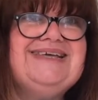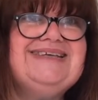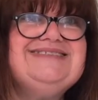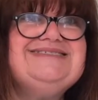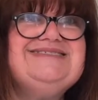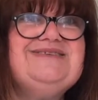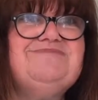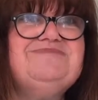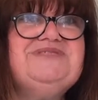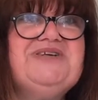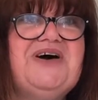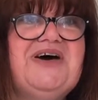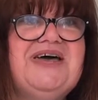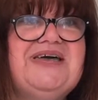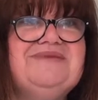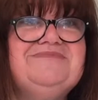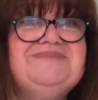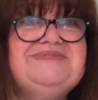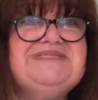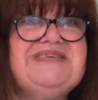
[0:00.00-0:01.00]

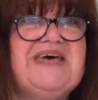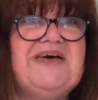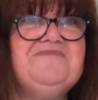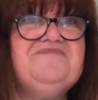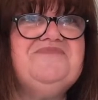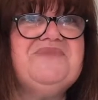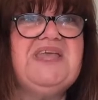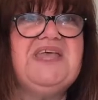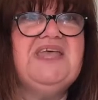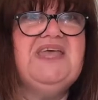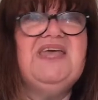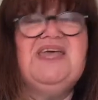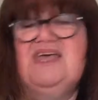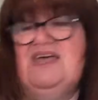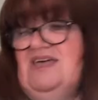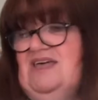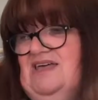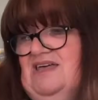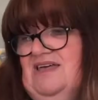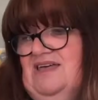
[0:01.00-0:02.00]
Sometimes
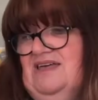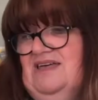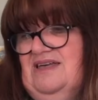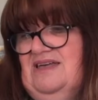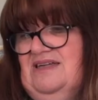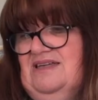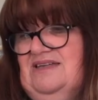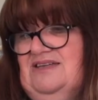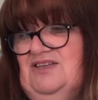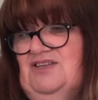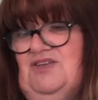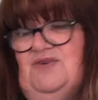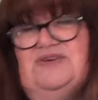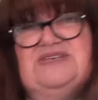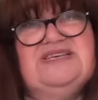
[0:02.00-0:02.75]
you know,